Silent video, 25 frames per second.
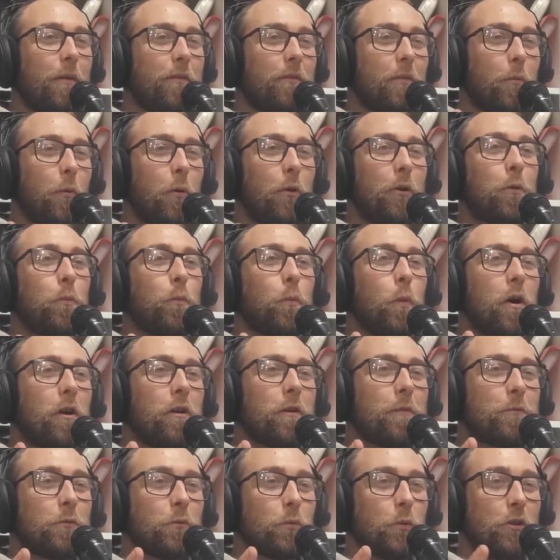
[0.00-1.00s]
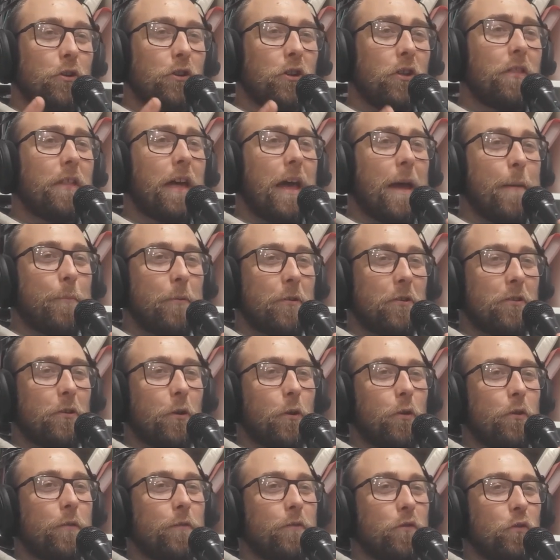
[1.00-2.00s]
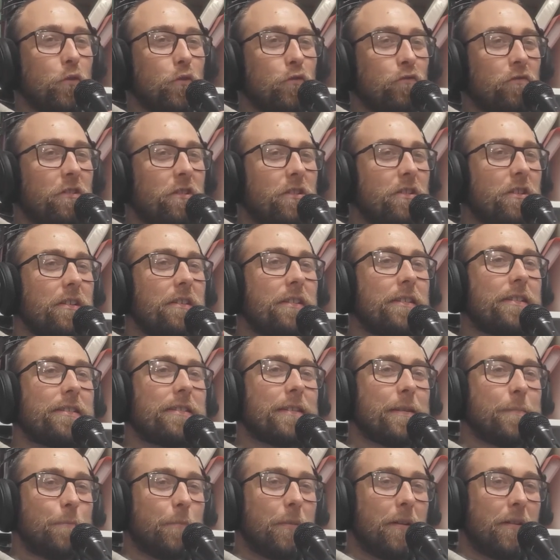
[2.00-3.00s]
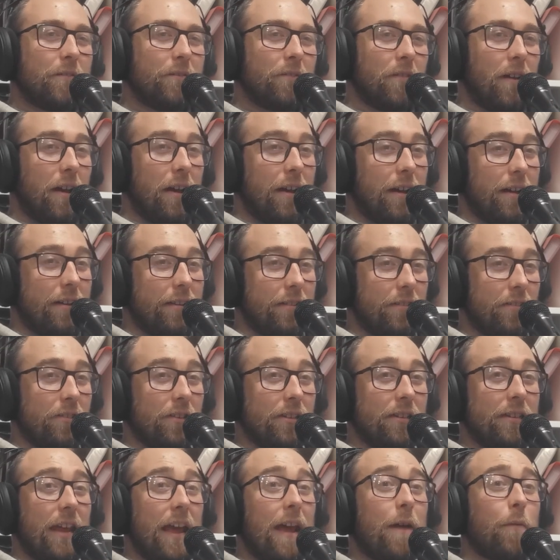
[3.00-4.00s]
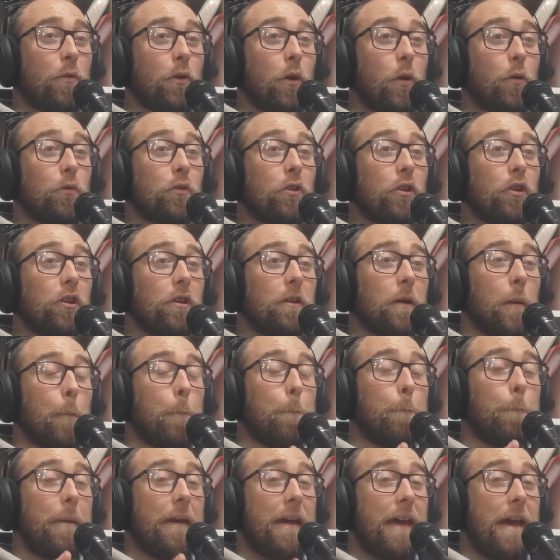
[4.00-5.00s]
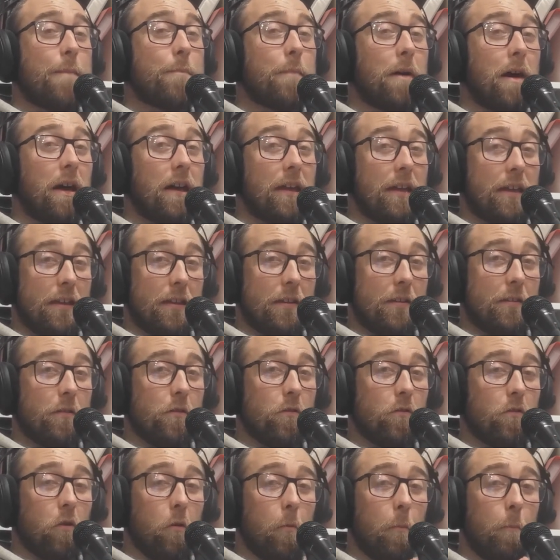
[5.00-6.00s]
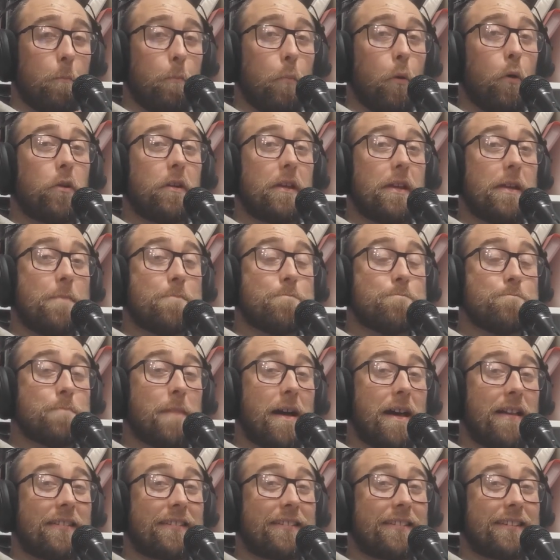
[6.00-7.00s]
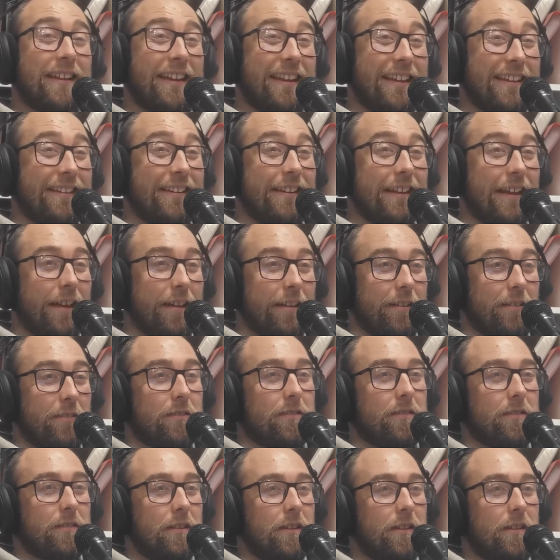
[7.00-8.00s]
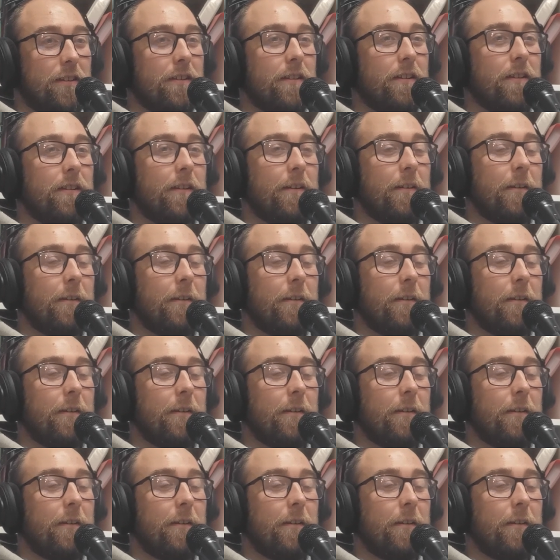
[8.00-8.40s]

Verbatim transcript: Hello, everyone, and welcome to another episode of Nutrition Simplified. And today we're going to look at BMI or Body Mass Index.